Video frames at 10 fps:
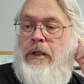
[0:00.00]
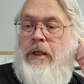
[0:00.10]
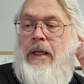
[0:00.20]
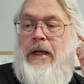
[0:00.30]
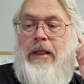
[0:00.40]

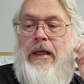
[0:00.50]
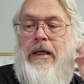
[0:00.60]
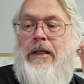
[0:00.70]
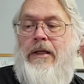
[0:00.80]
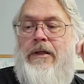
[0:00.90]
And again,
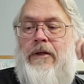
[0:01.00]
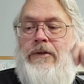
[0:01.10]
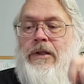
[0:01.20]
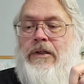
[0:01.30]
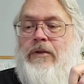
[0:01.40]
he does
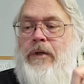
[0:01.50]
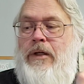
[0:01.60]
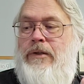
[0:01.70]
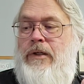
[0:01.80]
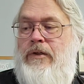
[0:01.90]
this
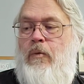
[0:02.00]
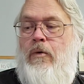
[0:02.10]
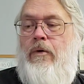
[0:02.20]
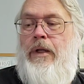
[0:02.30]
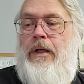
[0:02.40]
because he's
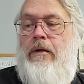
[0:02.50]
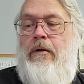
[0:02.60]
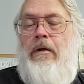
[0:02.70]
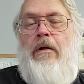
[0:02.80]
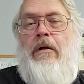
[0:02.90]
worried
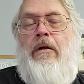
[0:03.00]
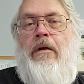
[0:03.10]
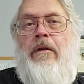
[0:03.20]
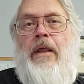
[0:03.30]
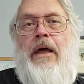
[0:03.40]

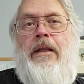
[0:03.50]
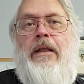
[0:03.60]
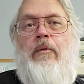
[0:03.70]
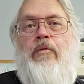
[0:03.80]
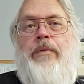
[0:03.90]
that he
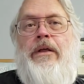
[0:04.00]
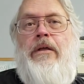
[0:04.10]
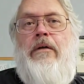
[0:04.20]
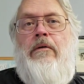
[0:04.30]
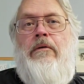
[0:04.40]
will be
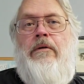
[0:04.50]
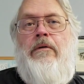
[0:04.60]
killed